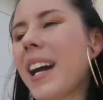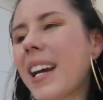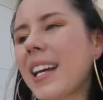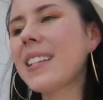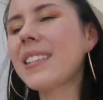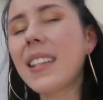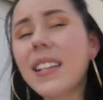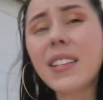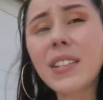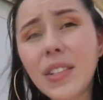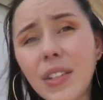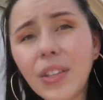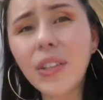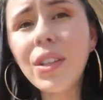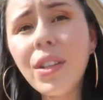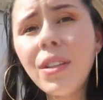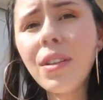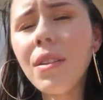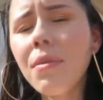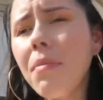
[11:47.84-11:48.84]
my
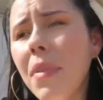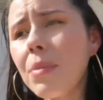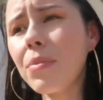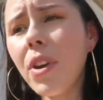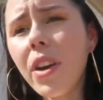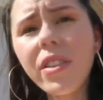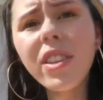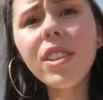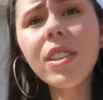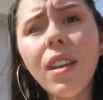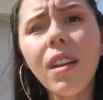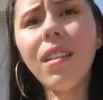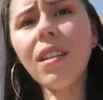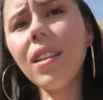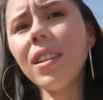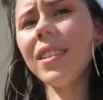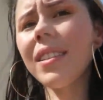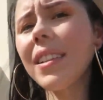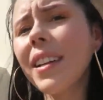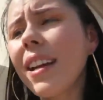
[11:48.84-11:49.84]
sister, my
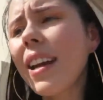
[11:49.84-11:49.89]
brother-in-law,